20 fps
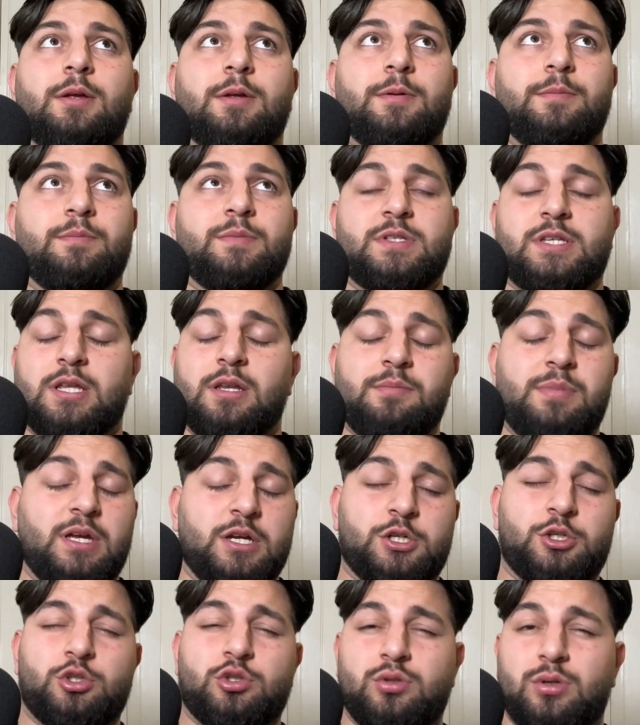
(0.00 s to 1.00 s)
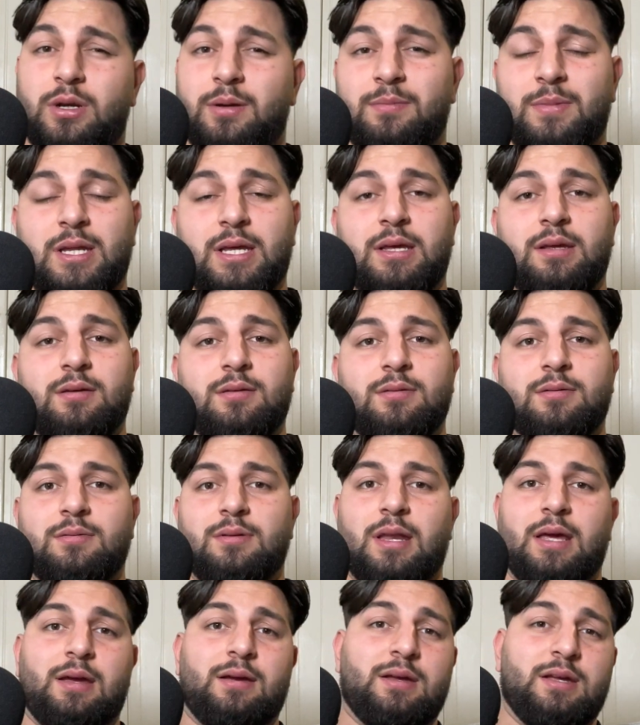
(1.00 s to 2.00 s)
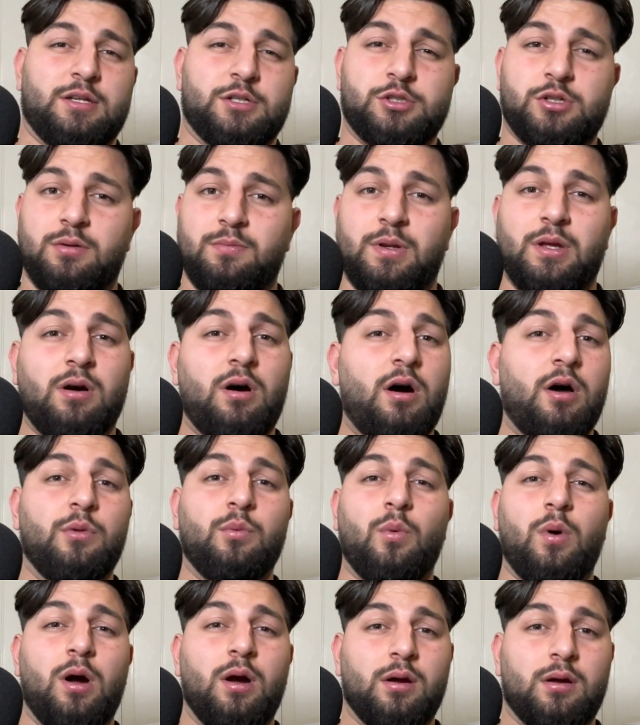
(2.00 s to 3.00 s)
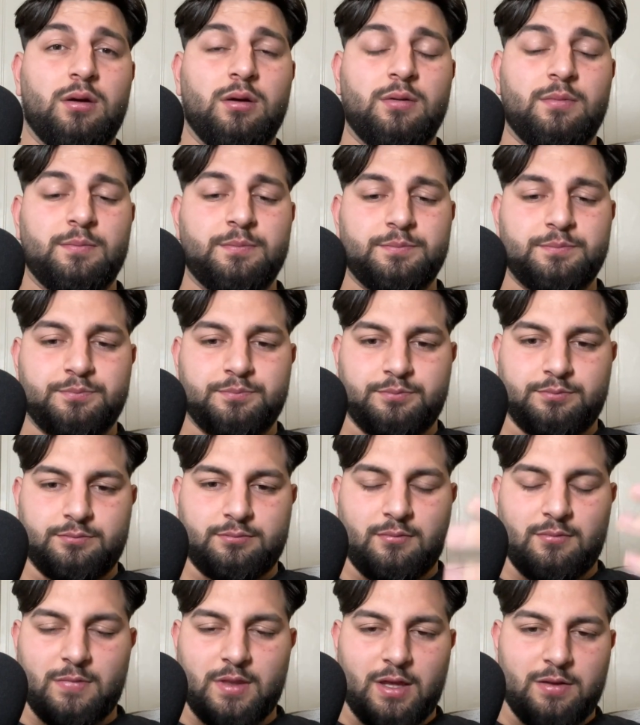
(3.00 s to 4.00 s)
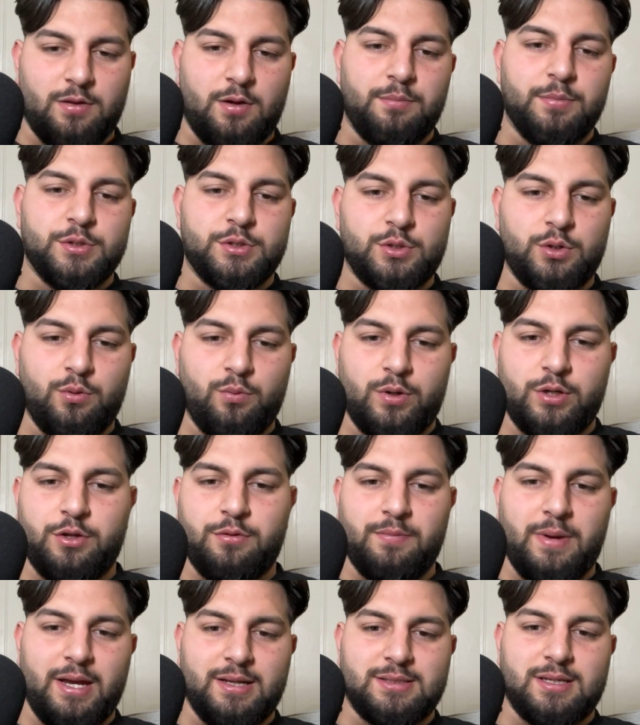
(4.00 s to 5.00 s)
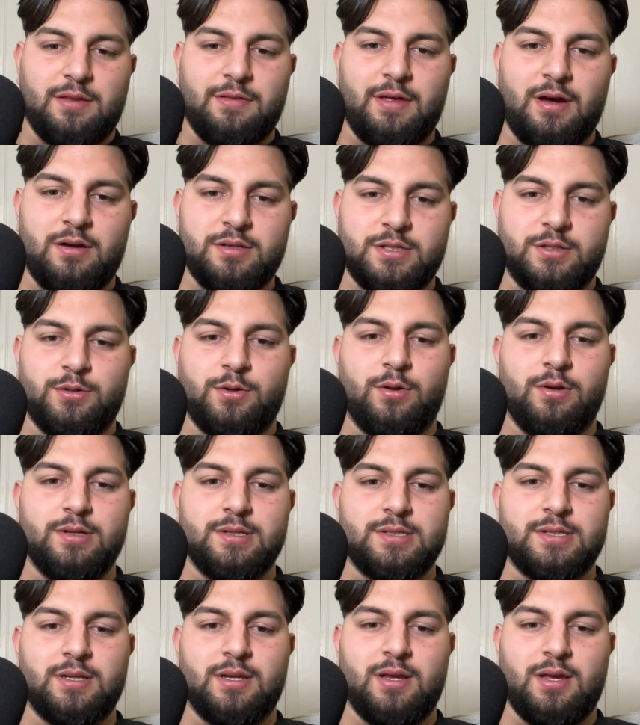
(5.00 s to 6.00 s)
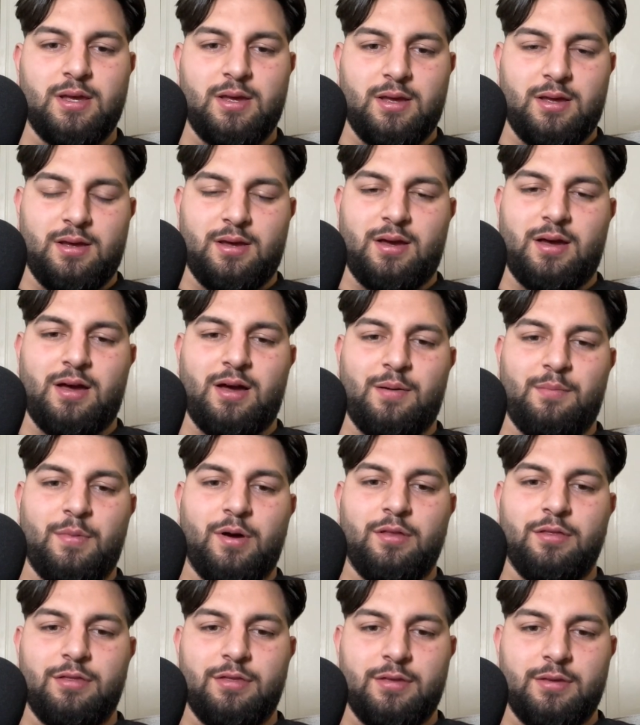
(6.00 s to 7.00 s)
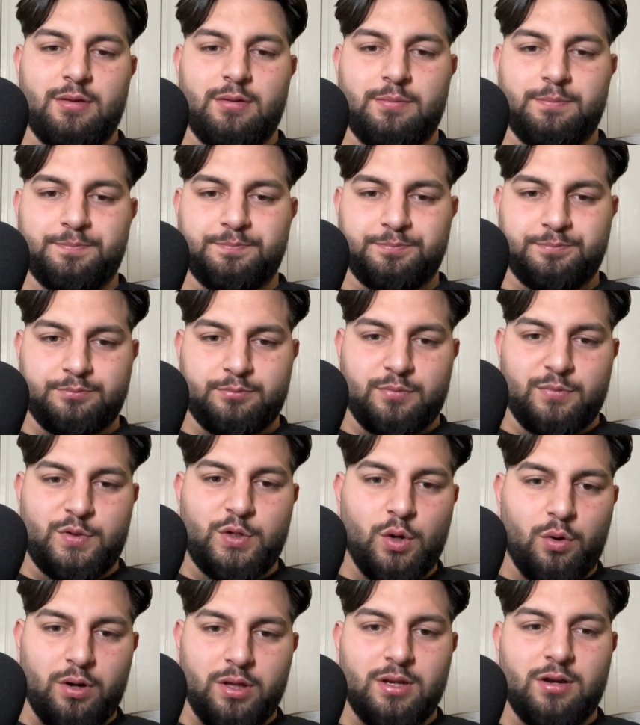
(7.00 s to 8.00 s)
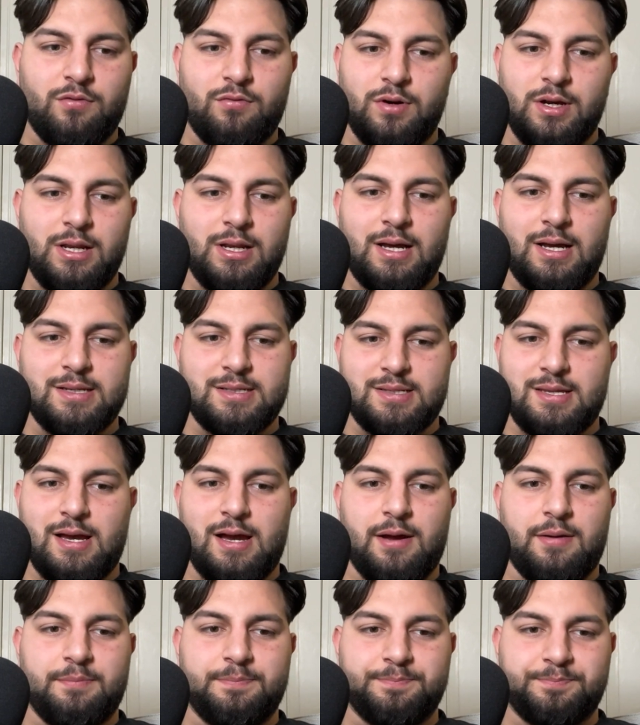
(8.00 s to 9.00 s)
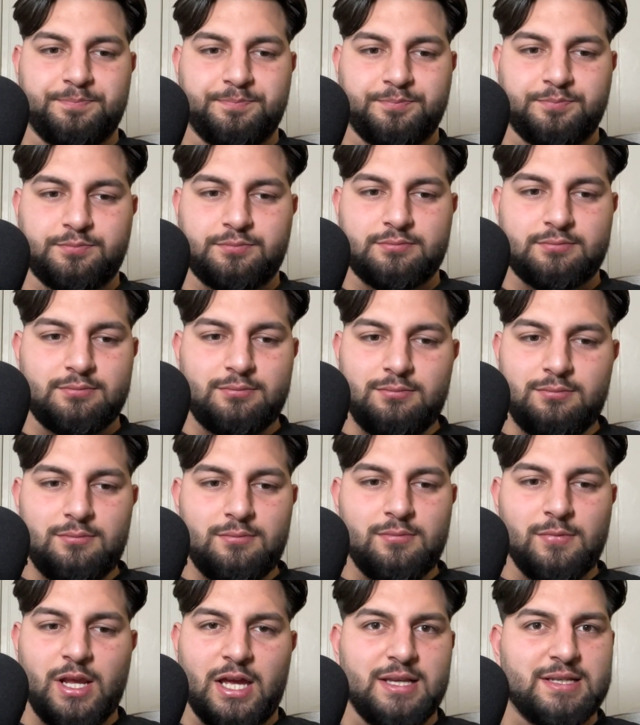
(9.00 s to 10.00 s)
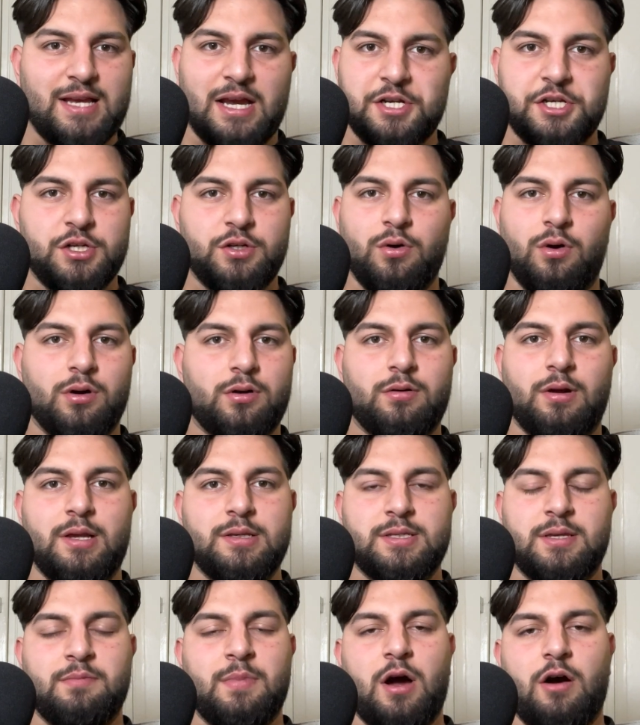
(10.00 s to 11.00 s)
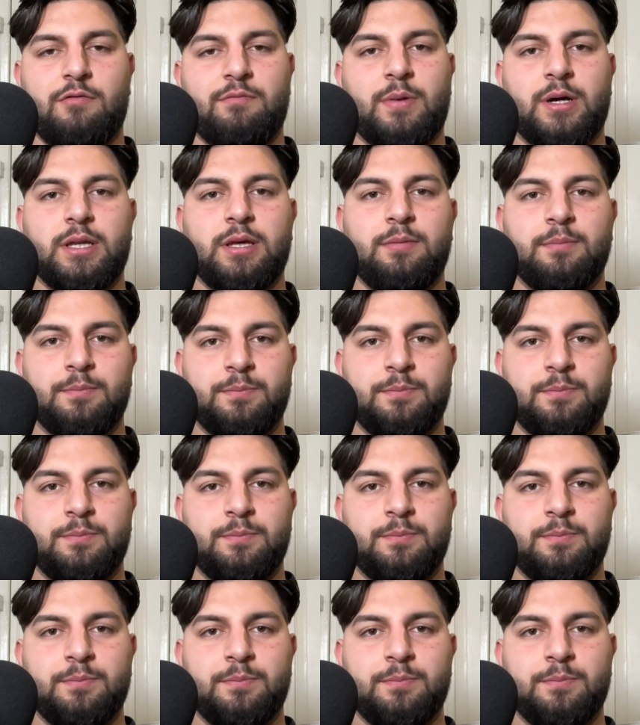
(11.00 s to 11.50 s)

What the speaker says: it's going to be extremely hard work. Number two, when you make $10,000 a month, you're going to realize that it's actually not a crazy amount of money.